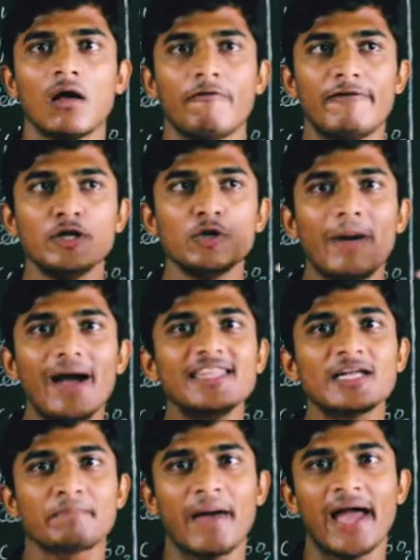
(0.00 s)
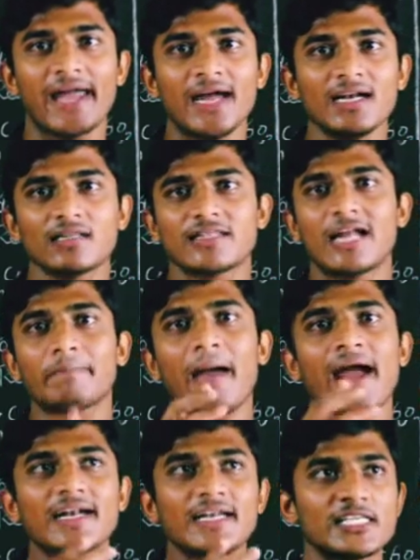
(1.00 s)
when you buy that
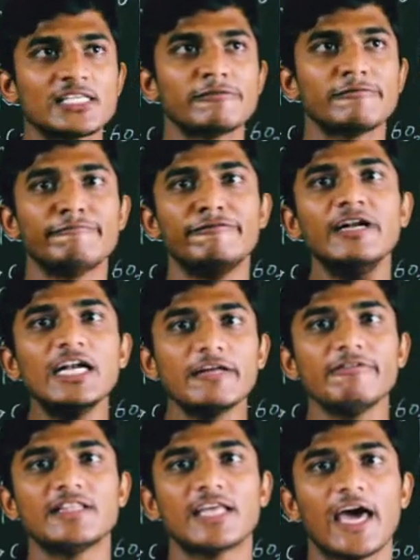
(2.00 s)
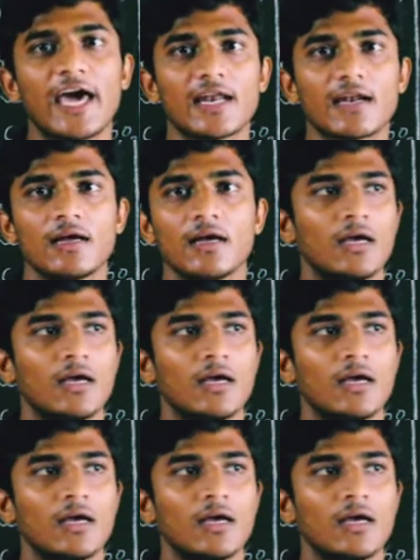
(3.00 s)
packet is filled with air.